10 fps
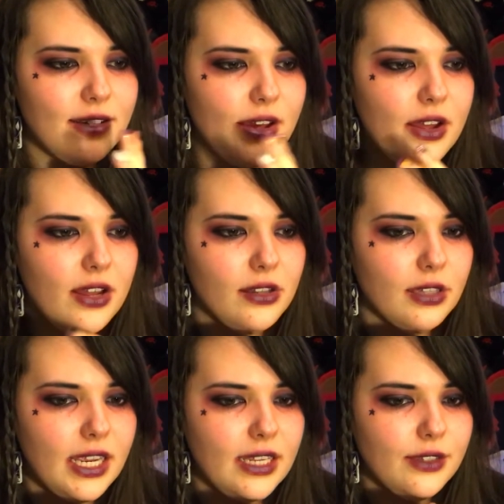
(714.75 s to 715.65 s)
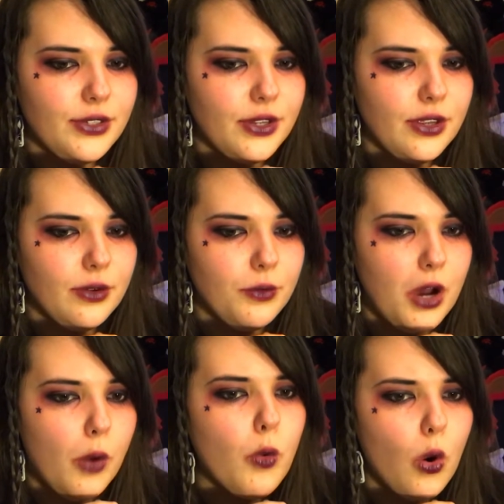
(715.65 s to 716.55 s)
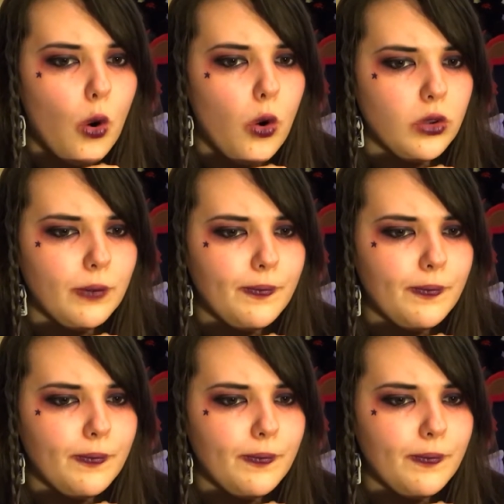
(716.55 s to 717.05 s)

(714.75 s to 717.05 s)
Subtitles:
girl into a wall.